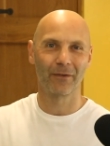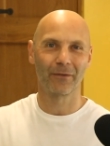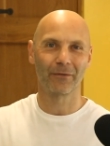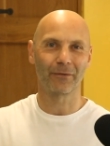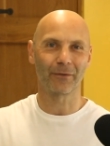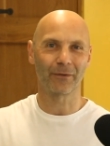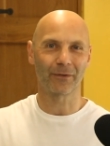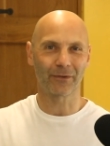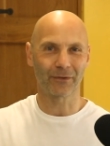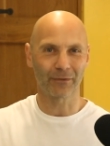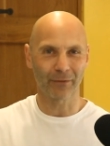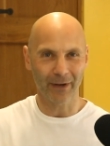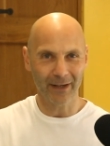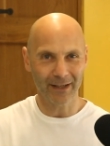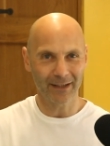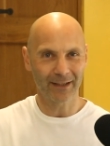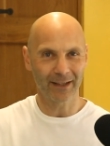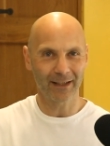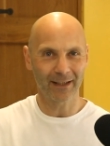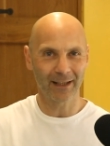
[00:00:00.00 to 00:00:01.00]

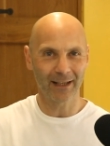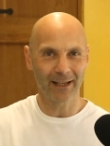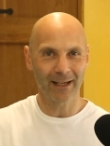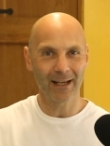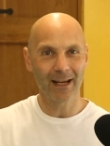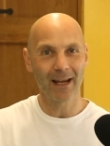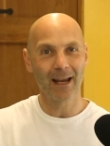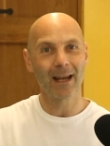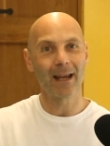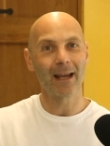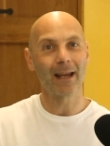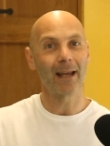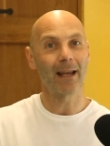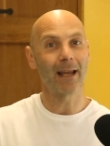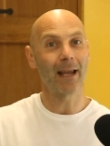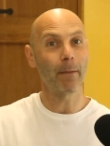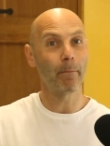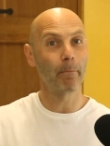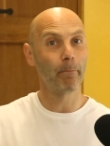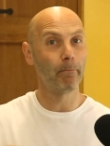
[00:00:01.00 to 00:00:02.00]
Frustratingly,
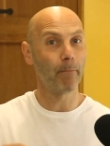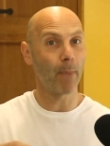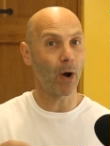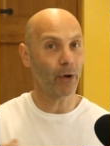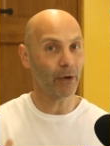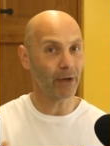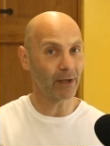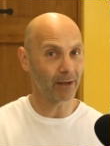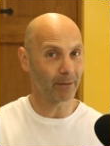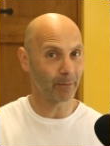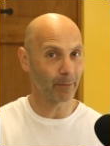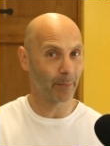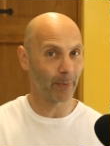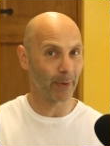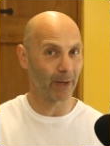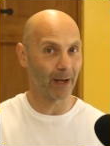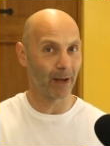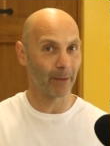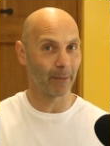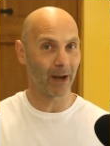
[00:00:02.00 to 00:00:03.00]
it might
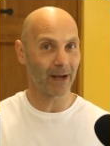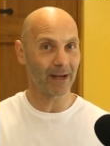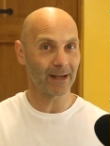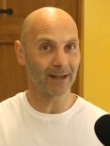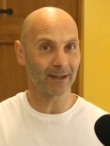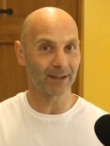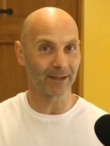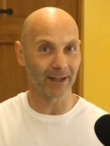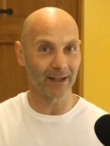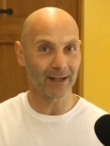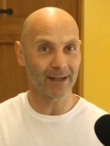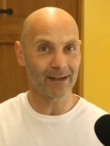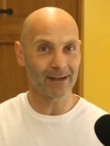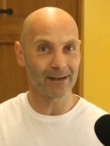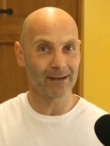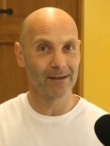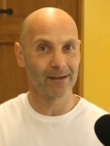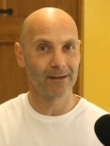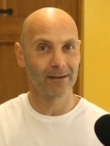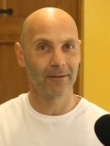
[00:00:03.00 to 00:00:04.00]
be
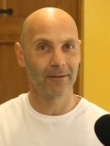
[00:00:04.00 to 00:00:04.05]
amazing,